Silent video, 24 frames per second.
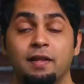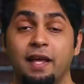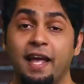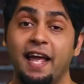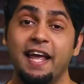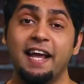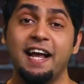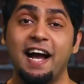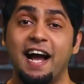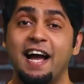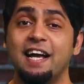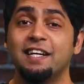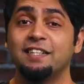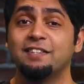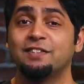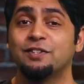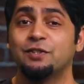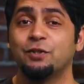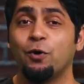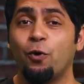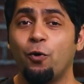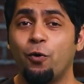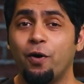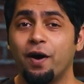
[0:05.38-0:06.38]
Hey guys,
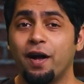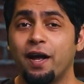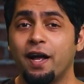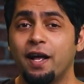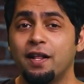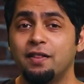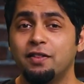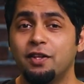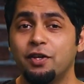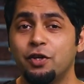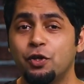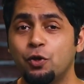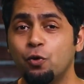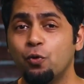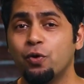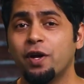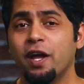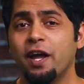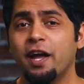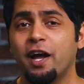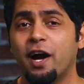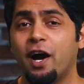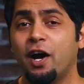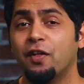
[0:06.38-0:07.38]
so in the
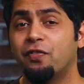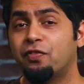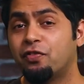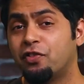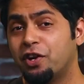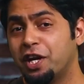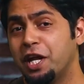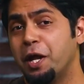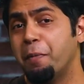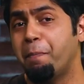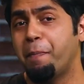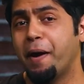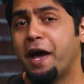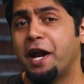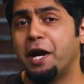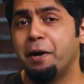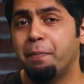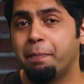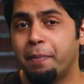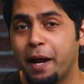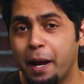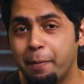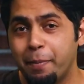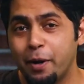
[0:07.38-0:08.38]
UK, a
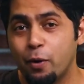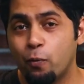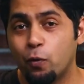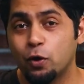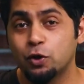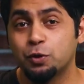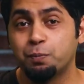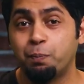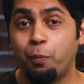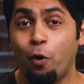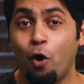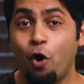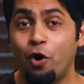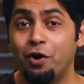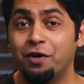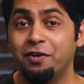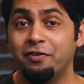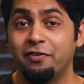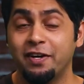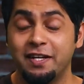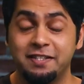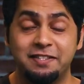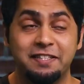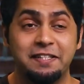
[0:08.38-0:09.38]
3-parent baby was born
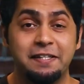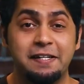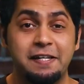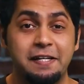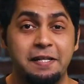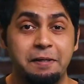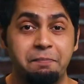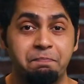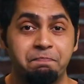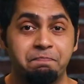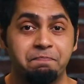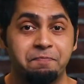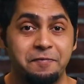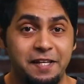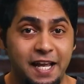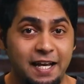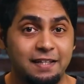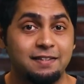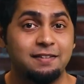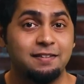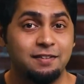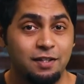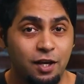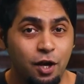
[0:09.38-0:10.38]
recently.
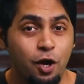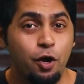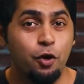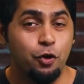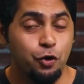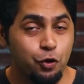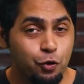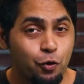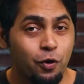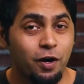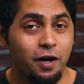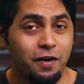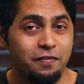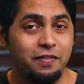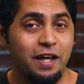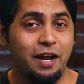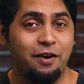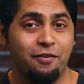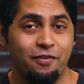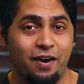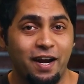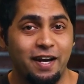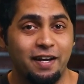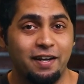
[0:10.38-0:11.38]
Yes, you heard
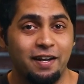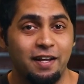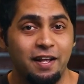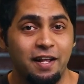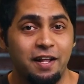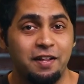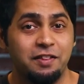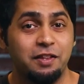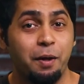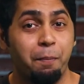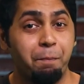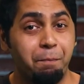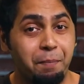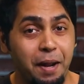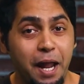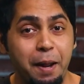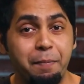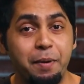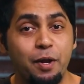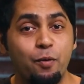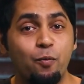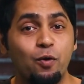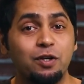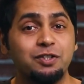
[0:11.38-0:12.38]
that right. The
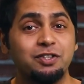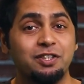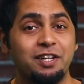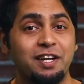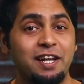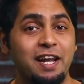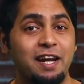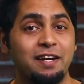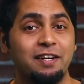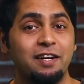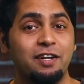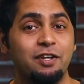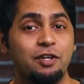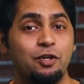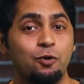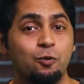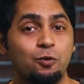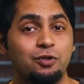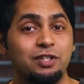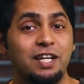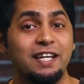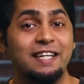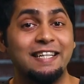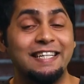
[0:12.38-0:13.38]
baby was created
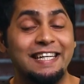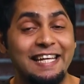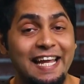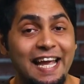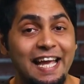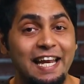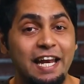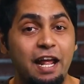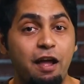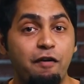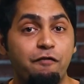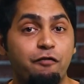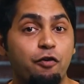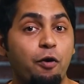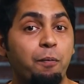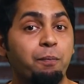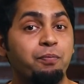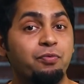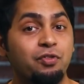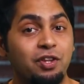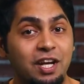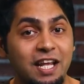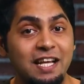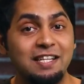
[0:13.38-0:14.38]
using DNA
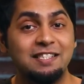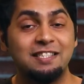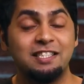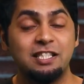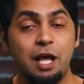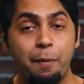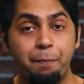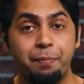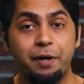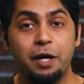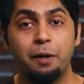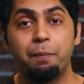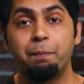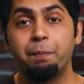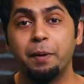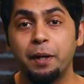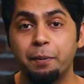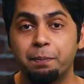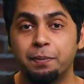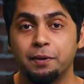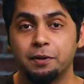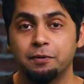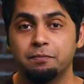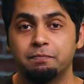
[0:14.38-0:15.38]
from 3 separate
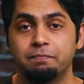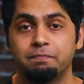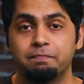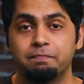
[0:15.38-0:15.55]
people.